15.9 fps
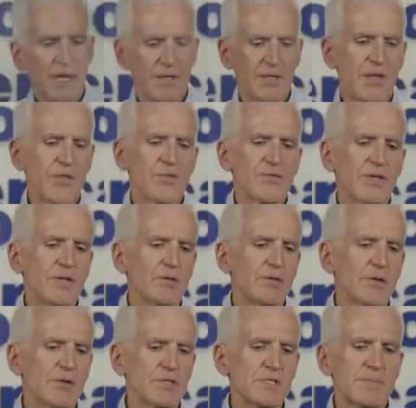Another thing you'll
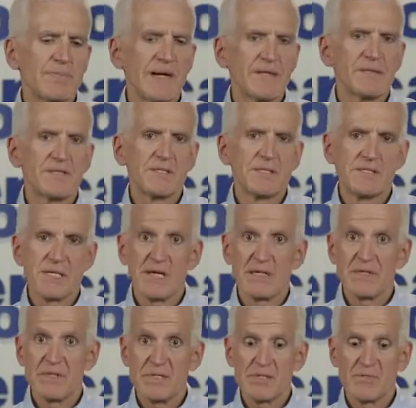notice about the
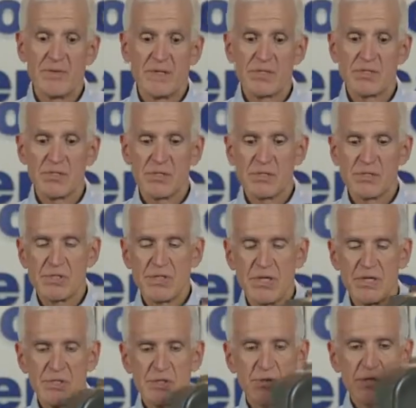design of these fixtures
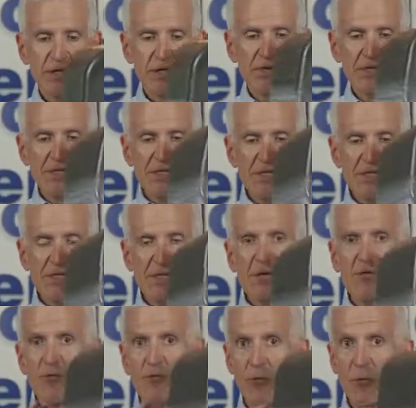is you get
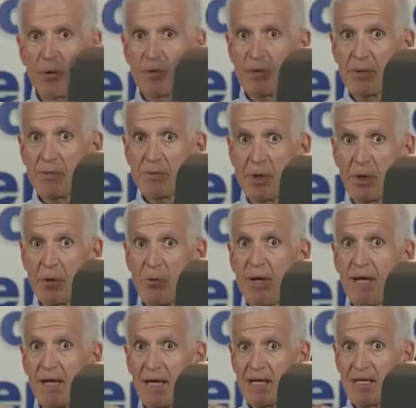decent forward
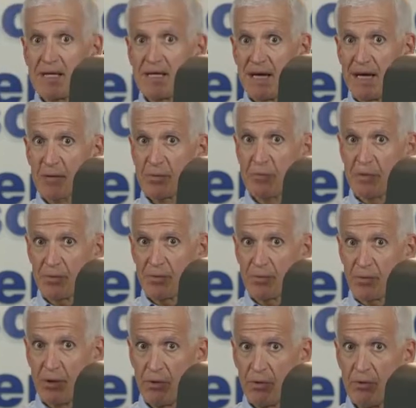throw and downward
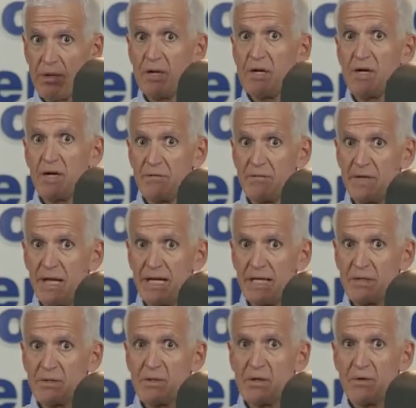throw of
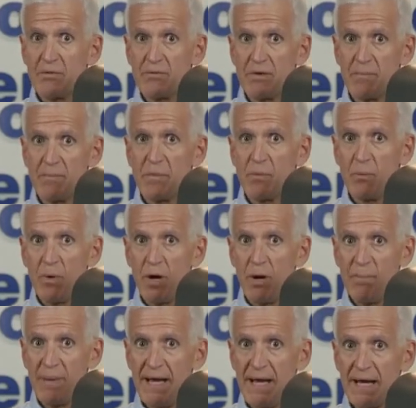light from the
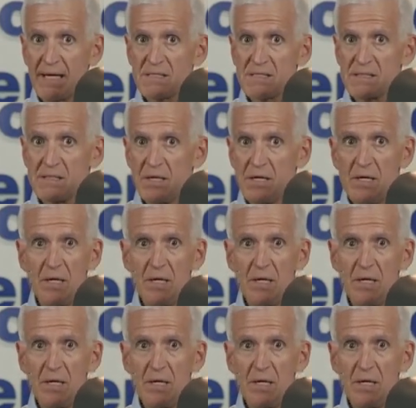wall packs.